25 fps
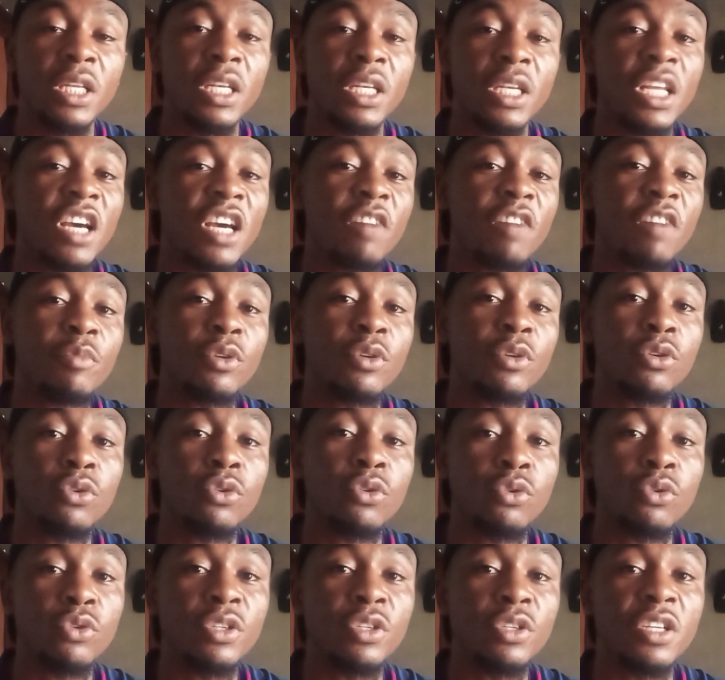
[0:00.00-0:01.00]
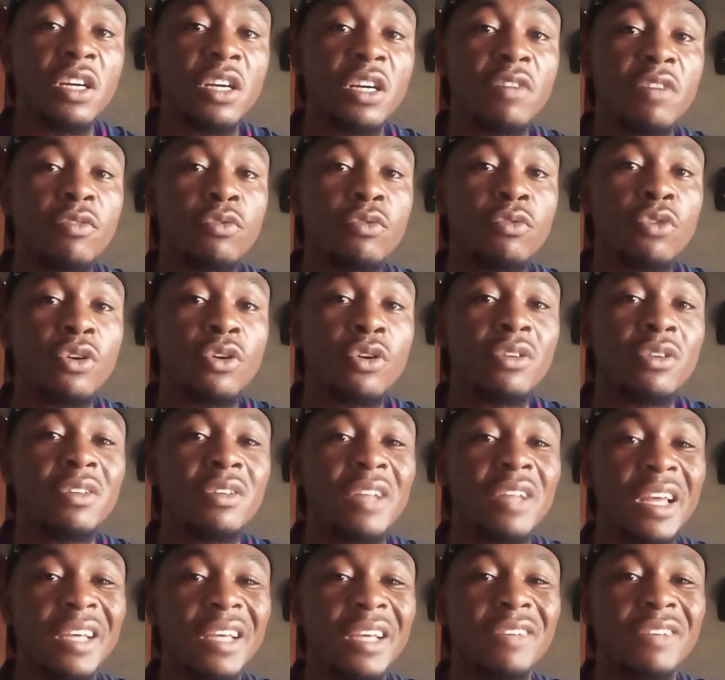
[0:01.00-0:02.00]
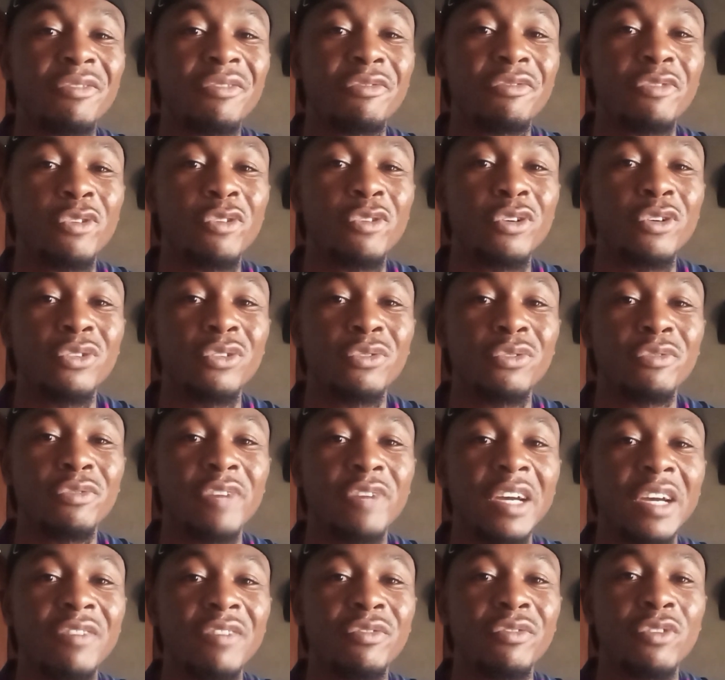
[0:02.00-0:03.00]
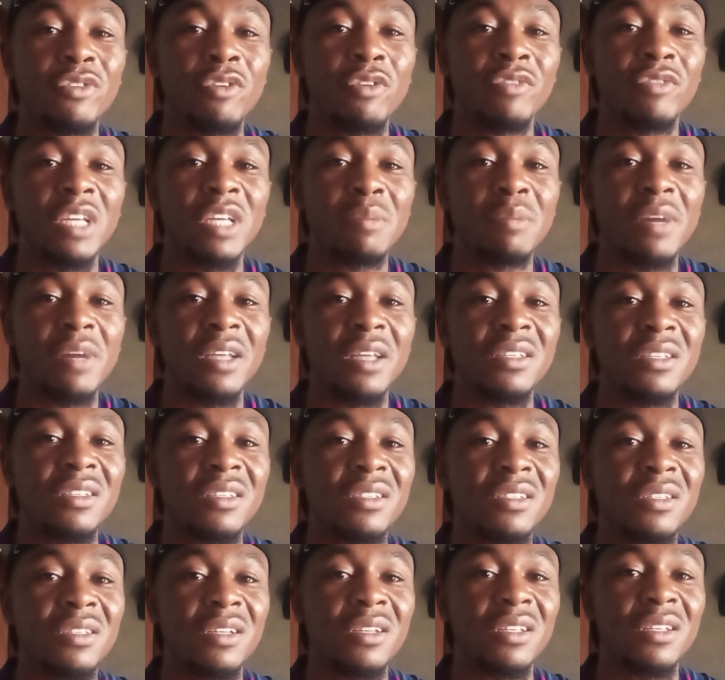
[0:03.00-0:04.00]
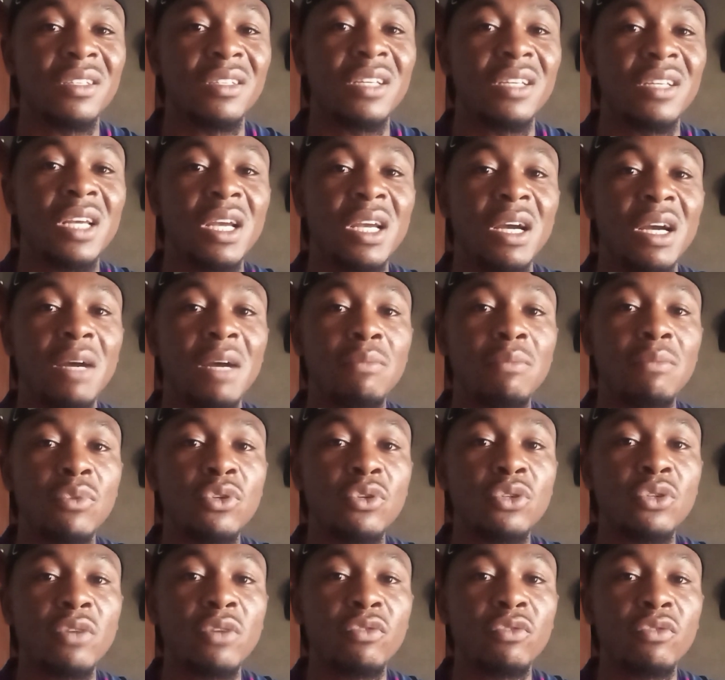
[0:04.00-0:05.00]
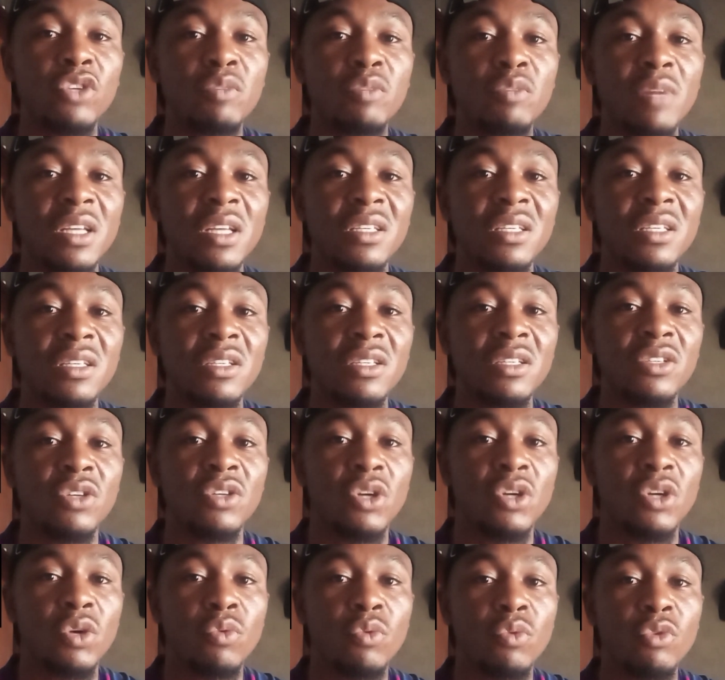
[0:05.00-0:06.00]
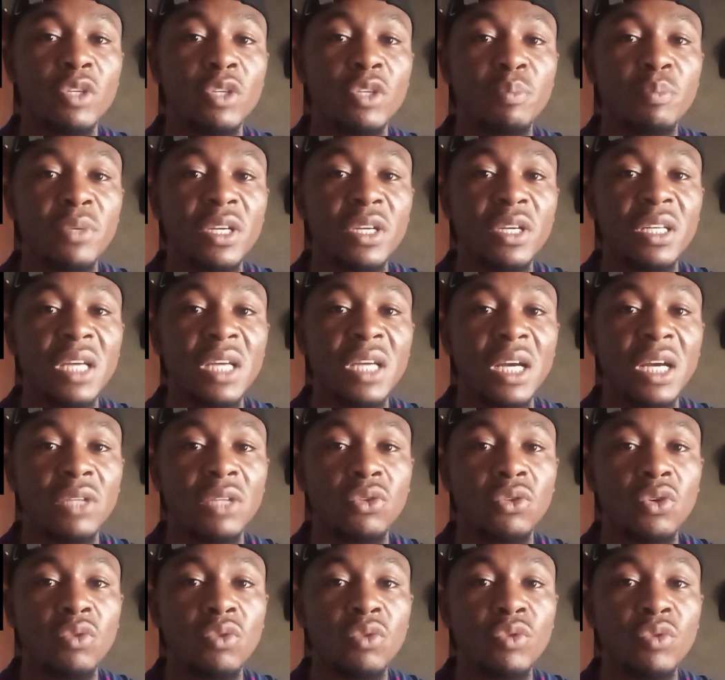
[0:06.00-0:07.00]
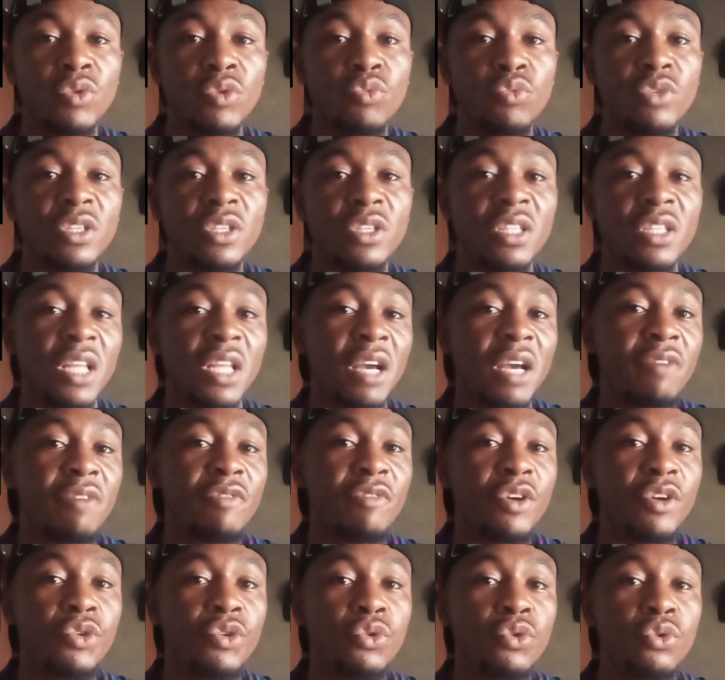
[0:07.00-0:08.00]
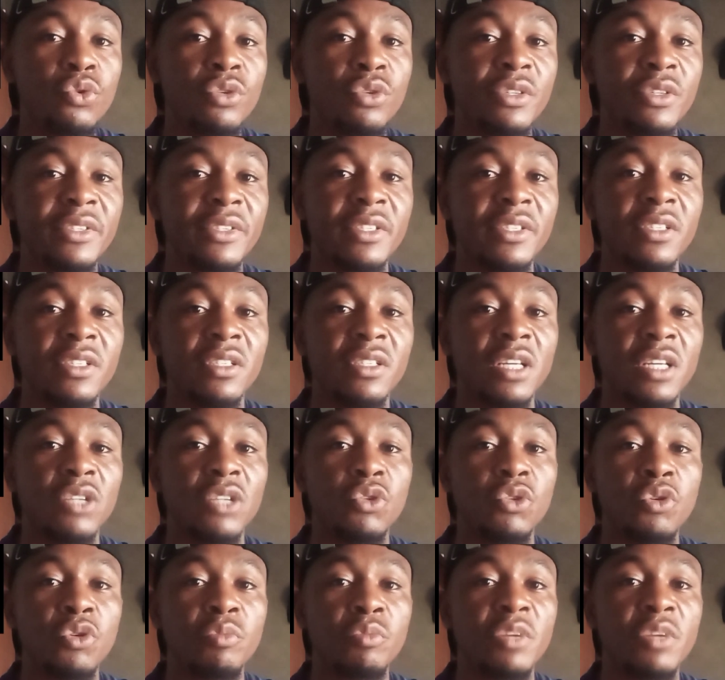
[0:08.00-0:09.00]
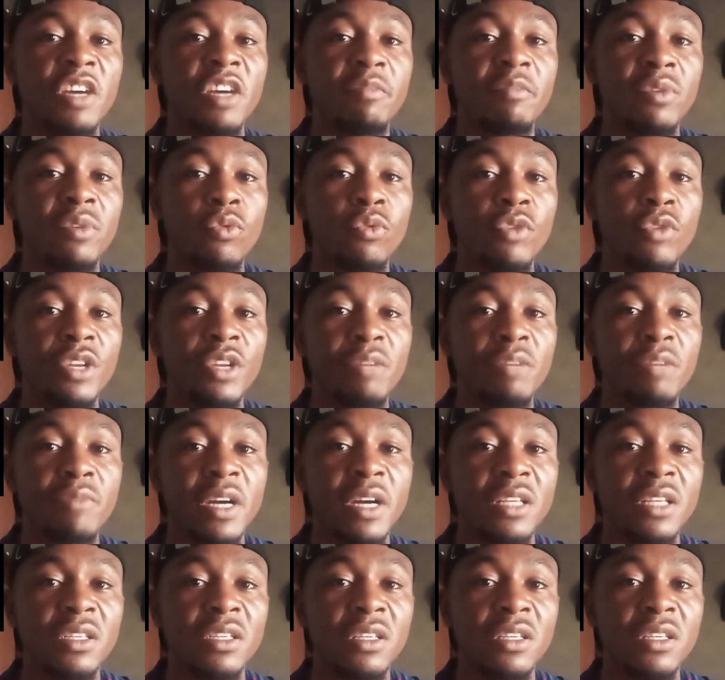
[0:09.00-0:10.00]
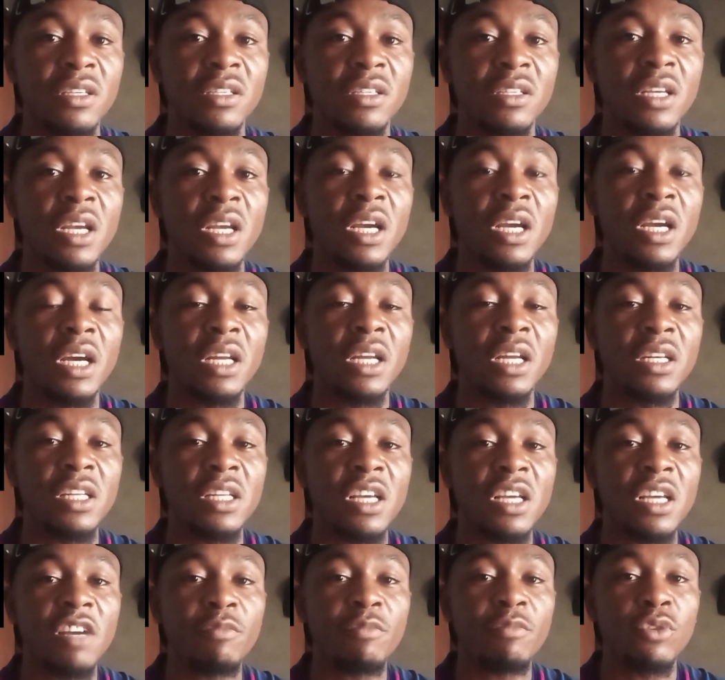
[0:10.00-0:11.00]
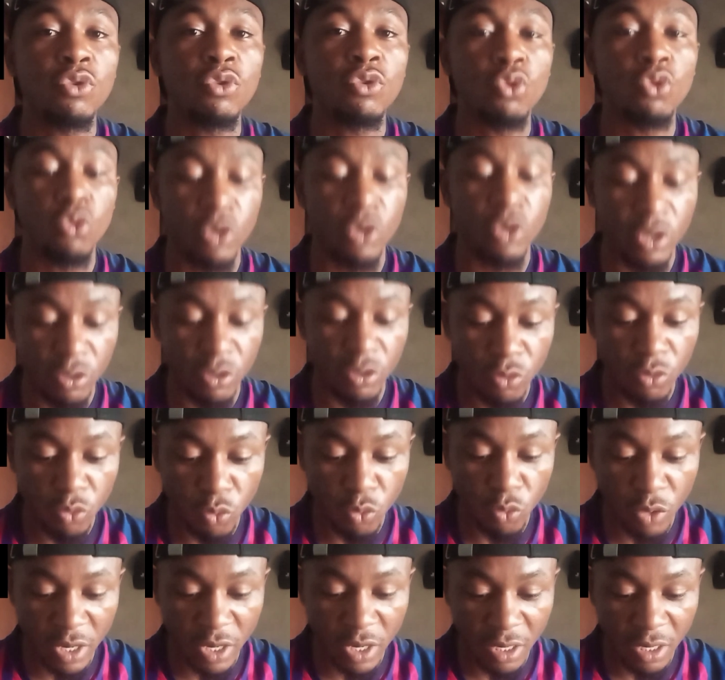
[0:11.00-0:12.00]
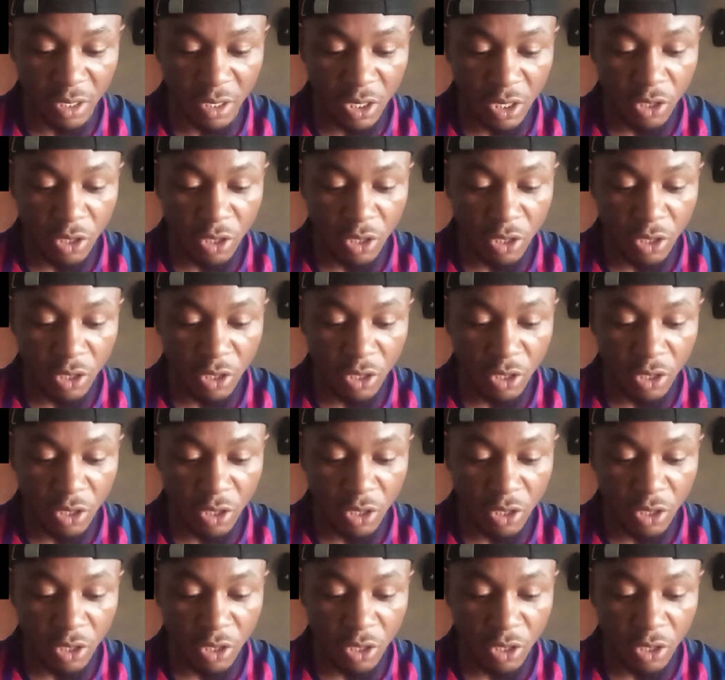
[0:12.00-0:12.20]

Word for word: They have been good. They have won like four to five of their matches straight. And most of those matches was played at home in they are very good this season at home. They have been winning matches and they have been doing well.